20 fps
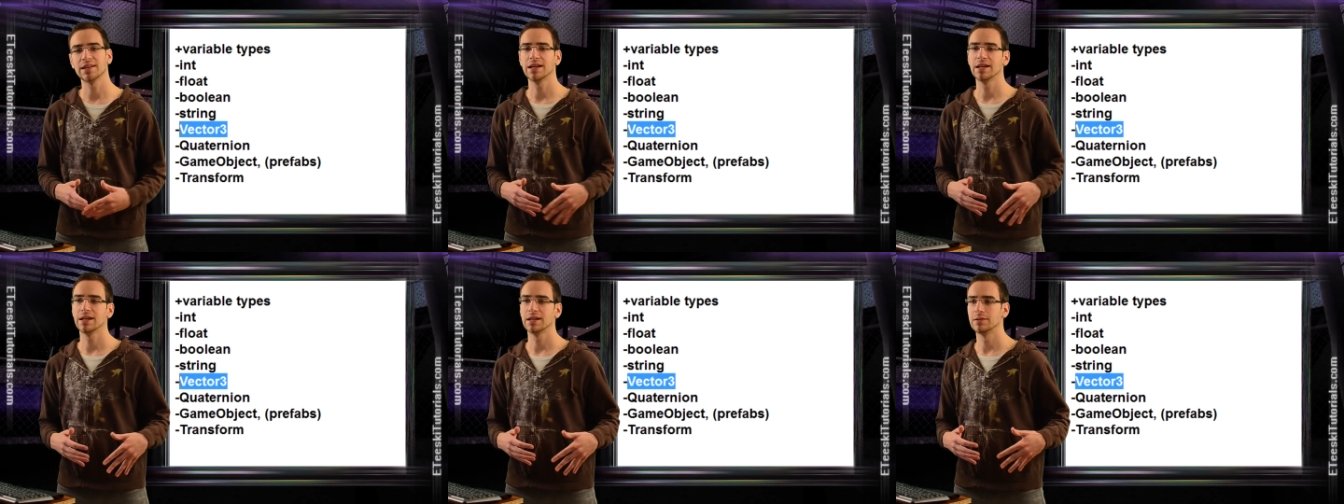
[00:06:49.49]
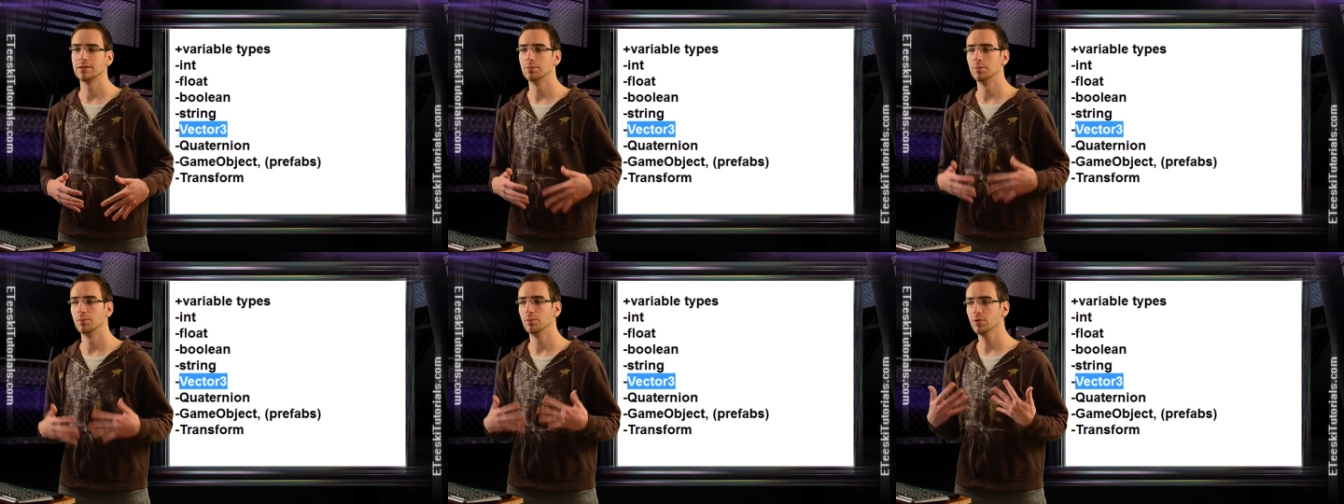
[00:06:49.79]

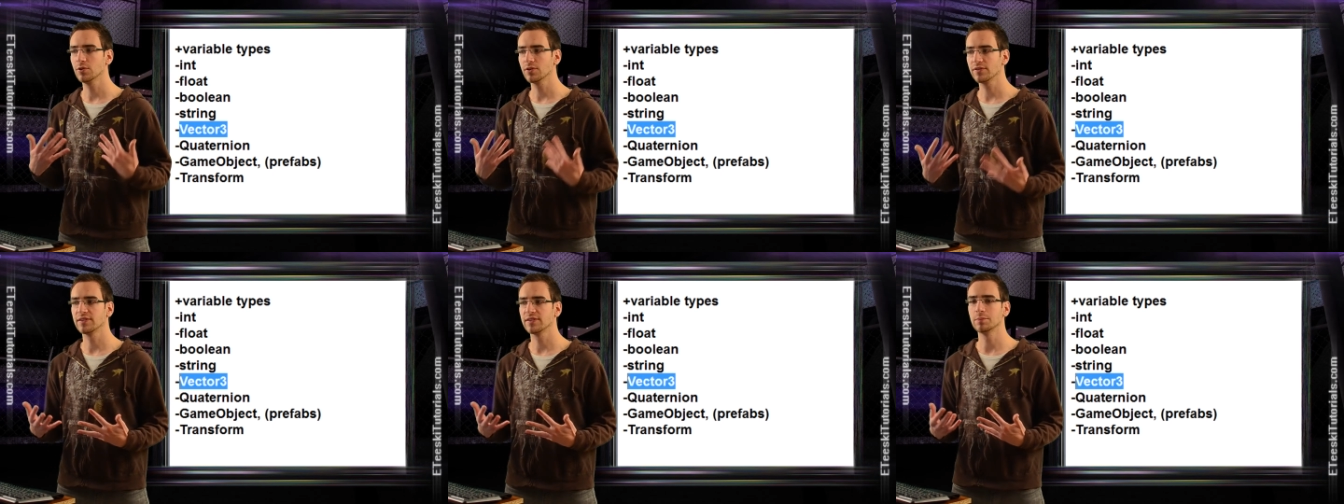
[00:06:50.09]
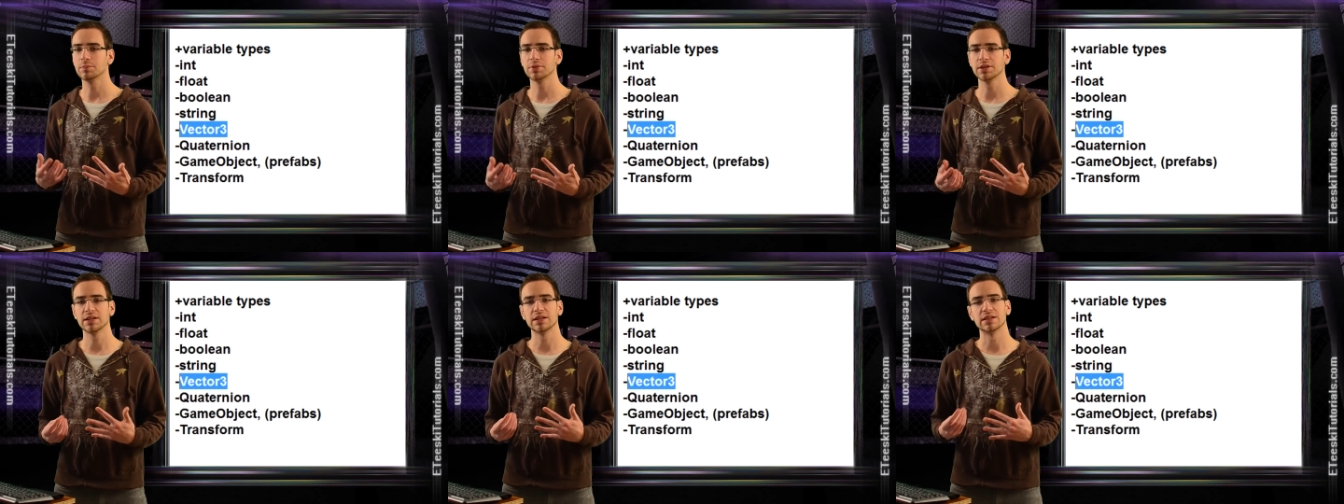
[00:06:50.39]
and more
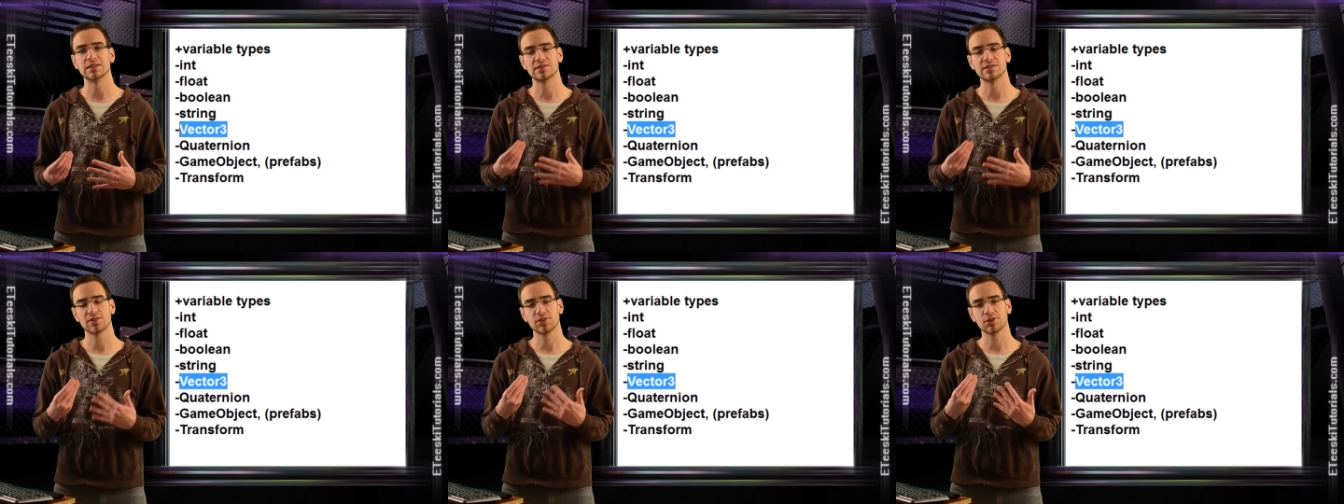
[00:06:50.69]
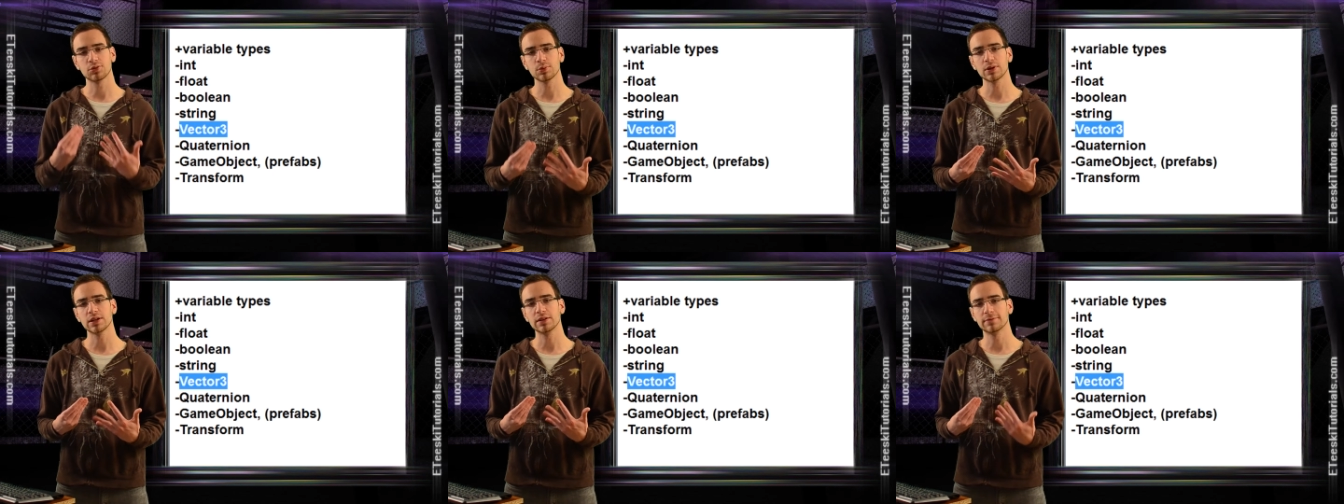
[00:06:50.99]
simply, it's
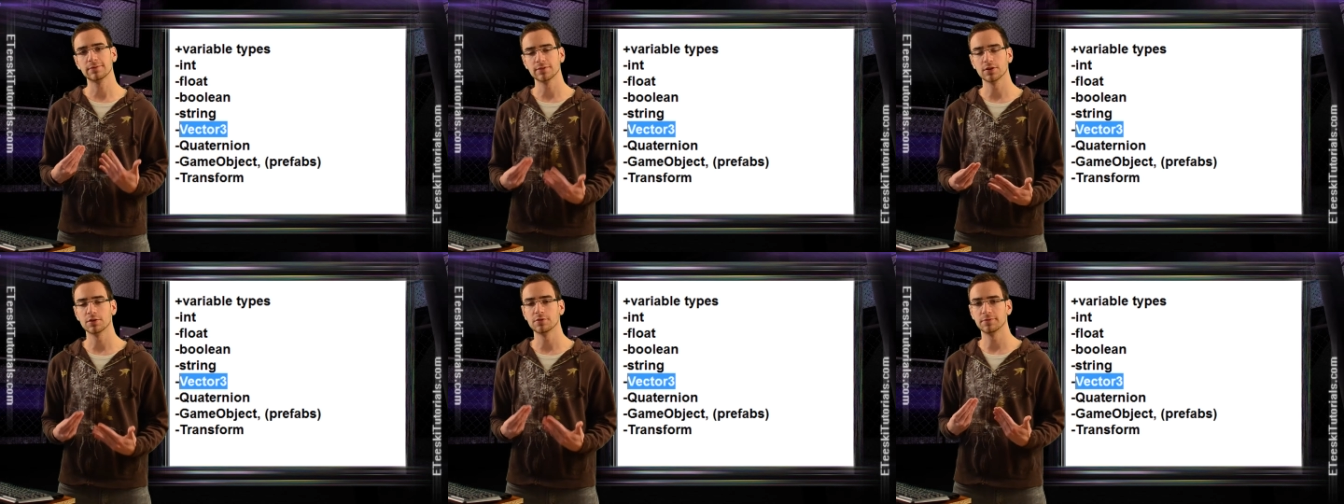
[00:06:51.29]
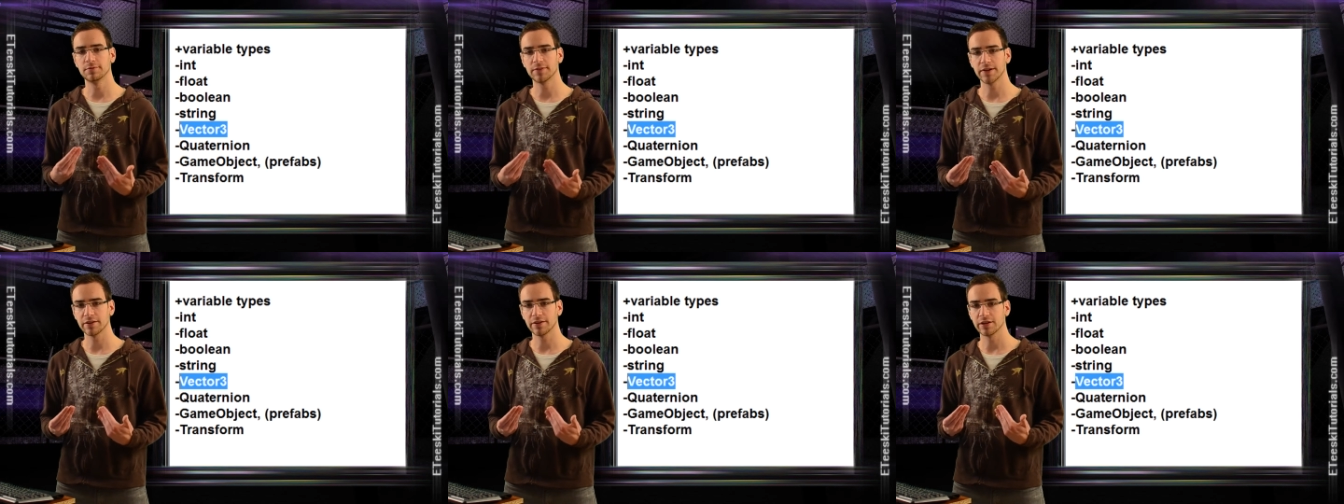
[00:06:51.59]
three
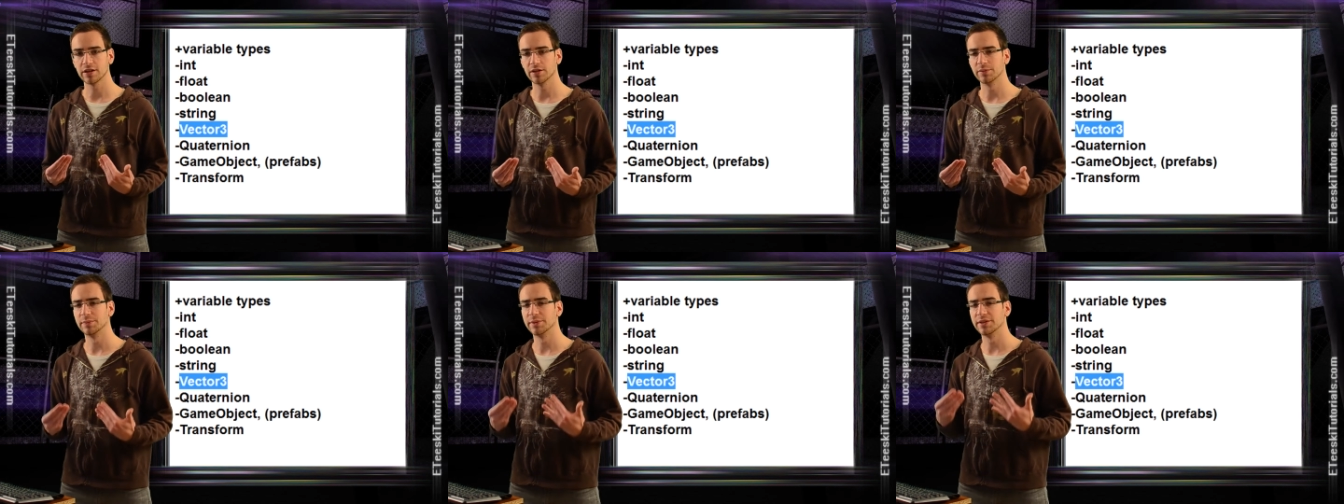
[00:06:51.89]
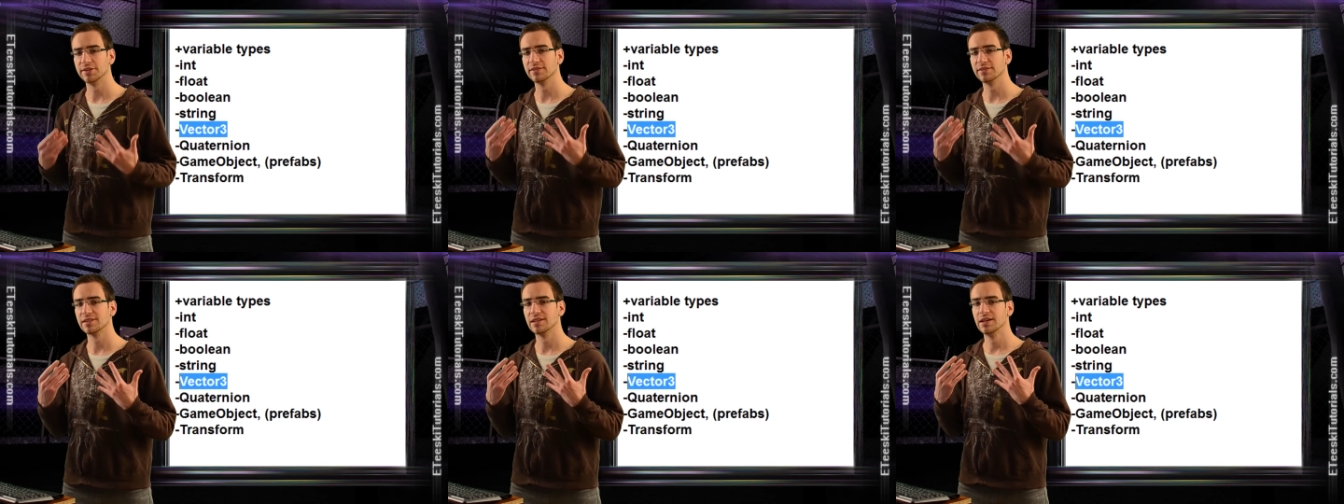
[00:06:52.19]
float
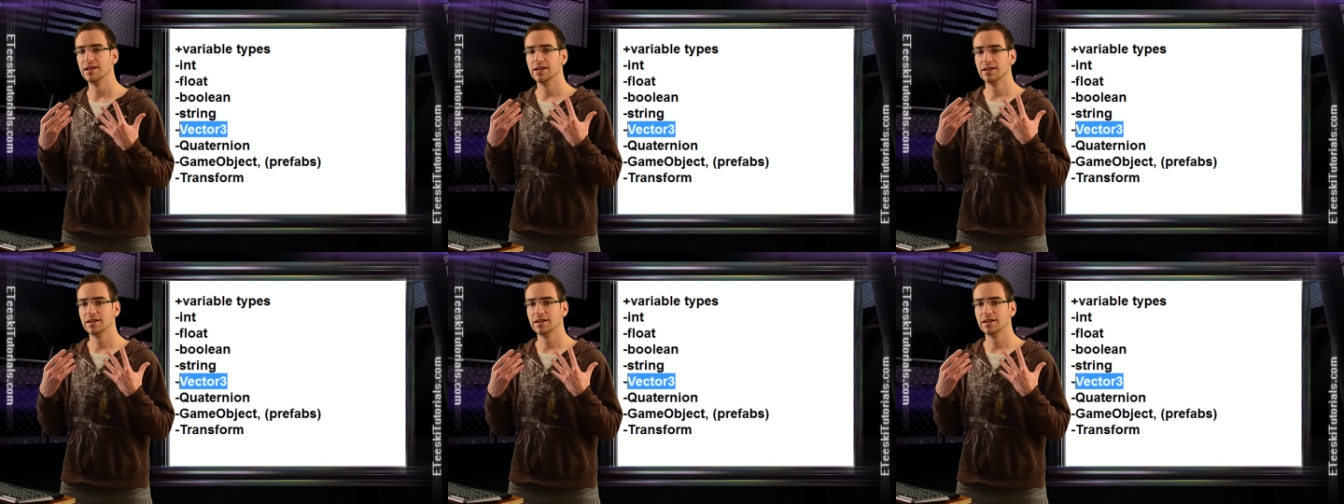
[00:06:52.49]
variables